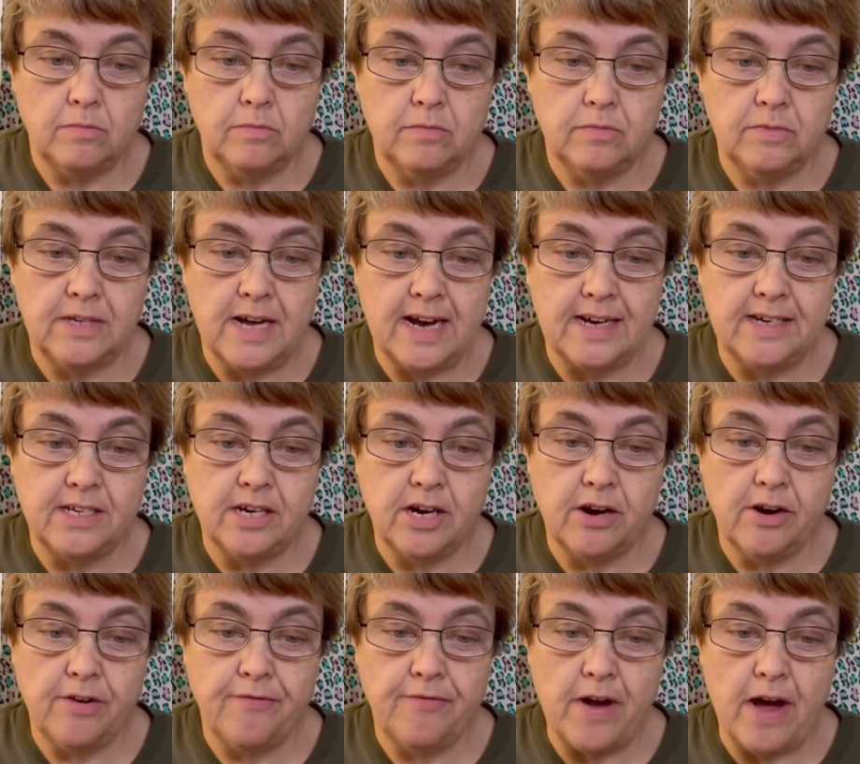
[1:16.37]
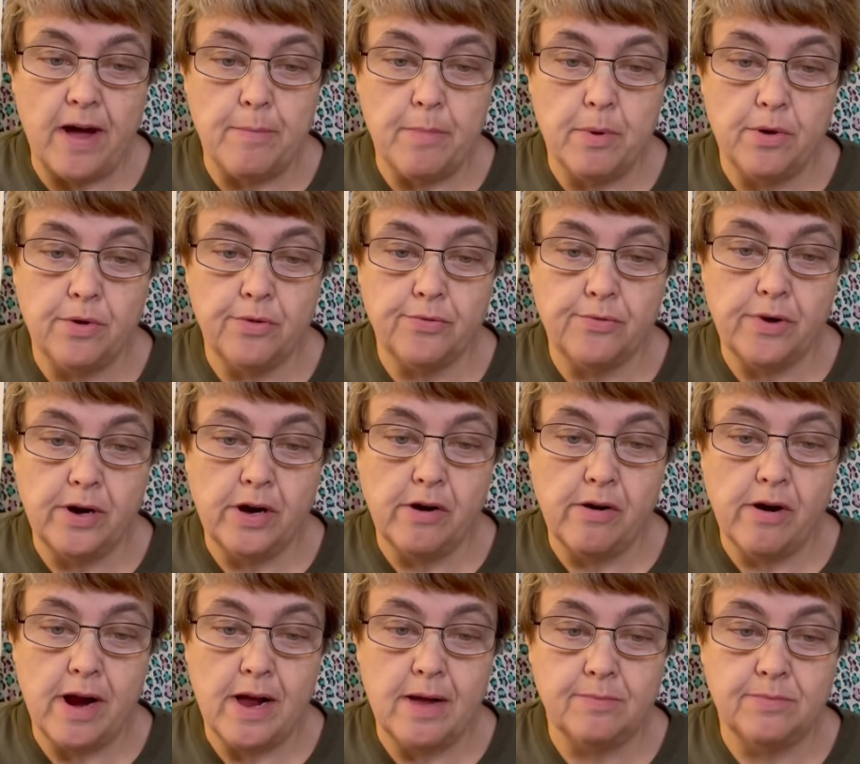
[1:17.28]
Dietary fiber, 3
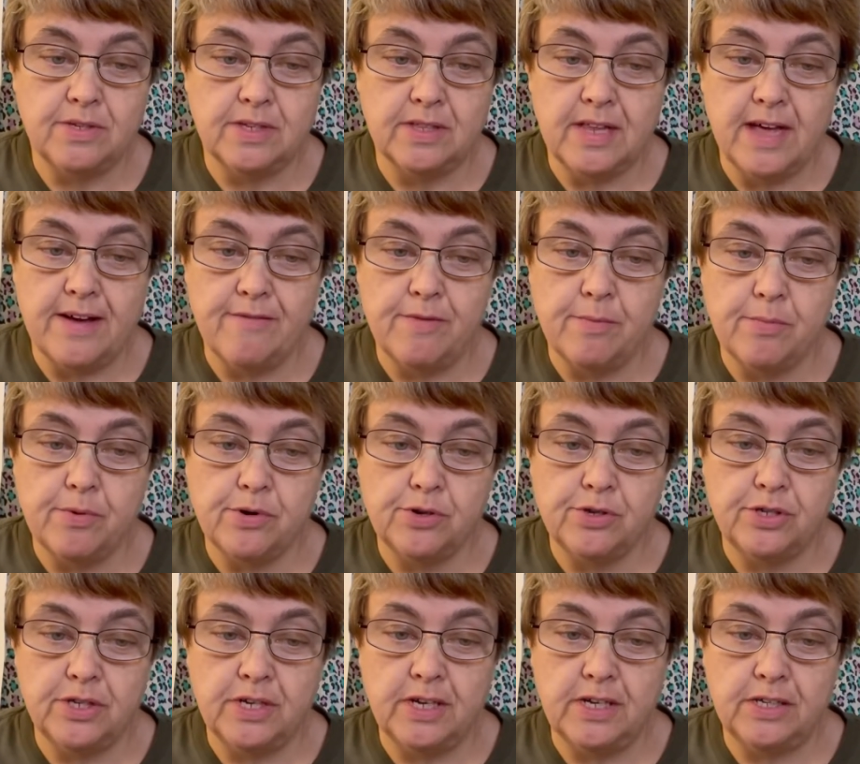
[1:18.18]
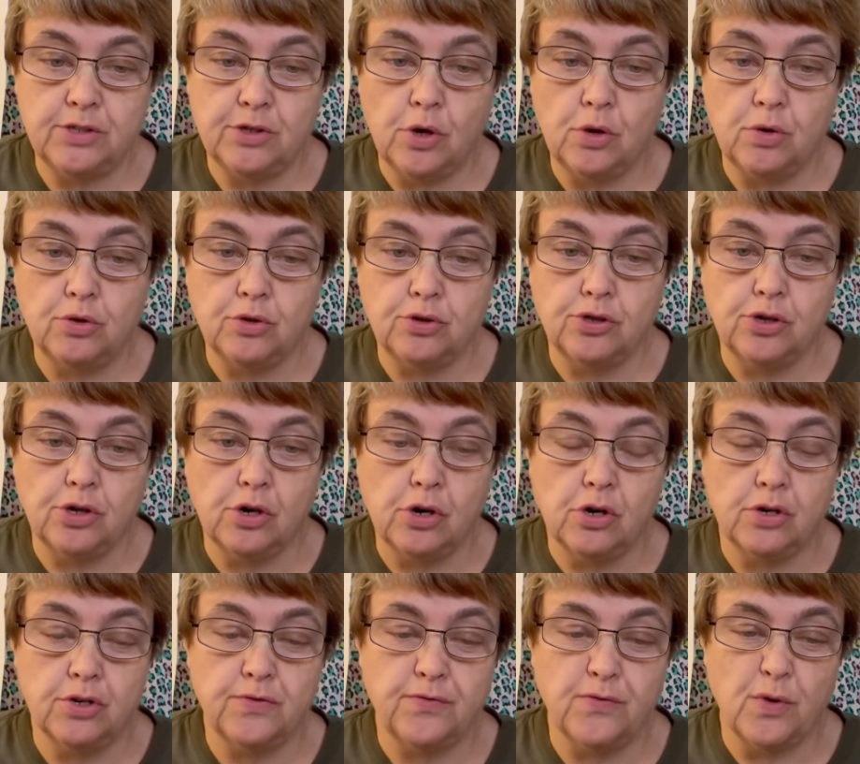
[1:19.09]
grams, 11%. Total
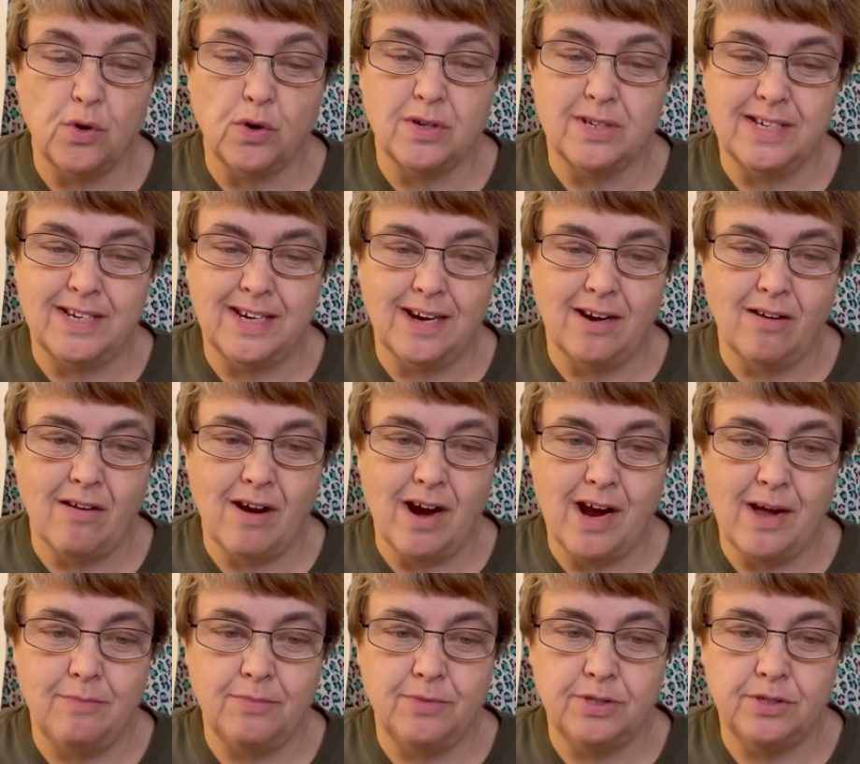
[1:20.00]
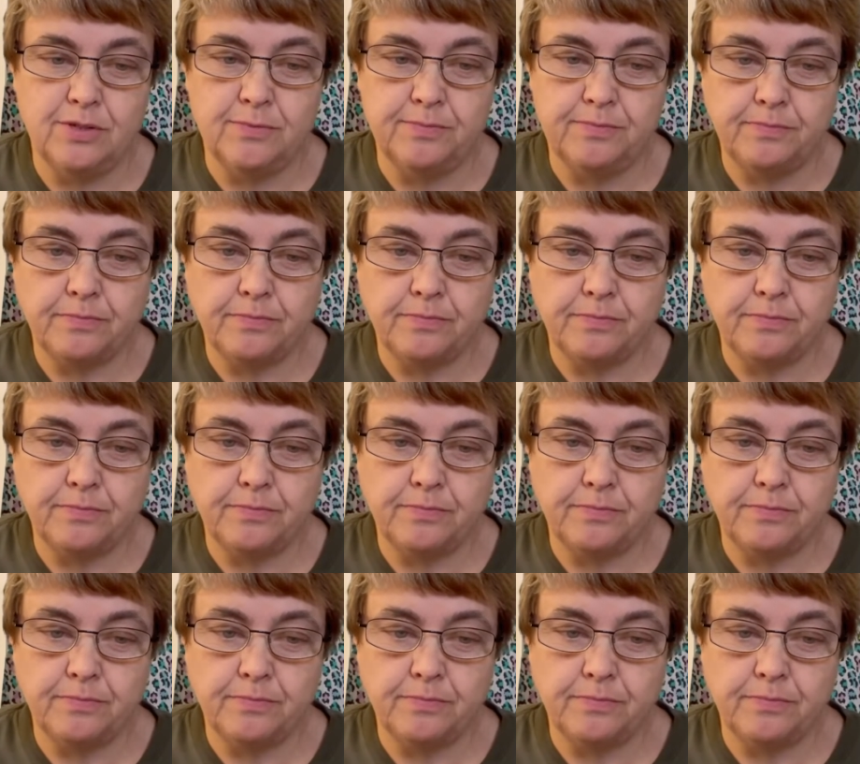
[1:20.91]
sugars, 14 grams.